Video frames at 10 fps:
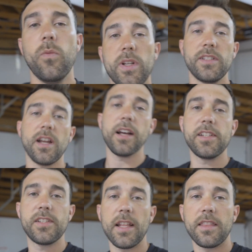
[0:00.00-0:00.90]
when
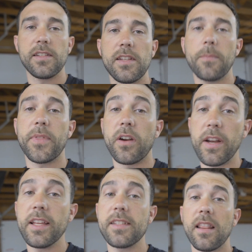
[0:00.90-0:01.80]
Dodge set this up,
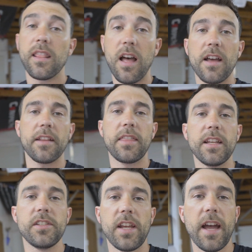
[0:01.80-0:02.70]
there is a lot of
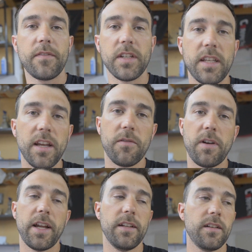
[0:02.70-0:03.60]
things you have to get
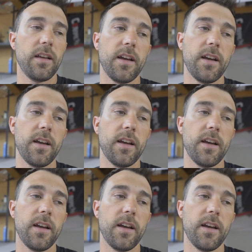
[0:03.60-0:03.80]
right.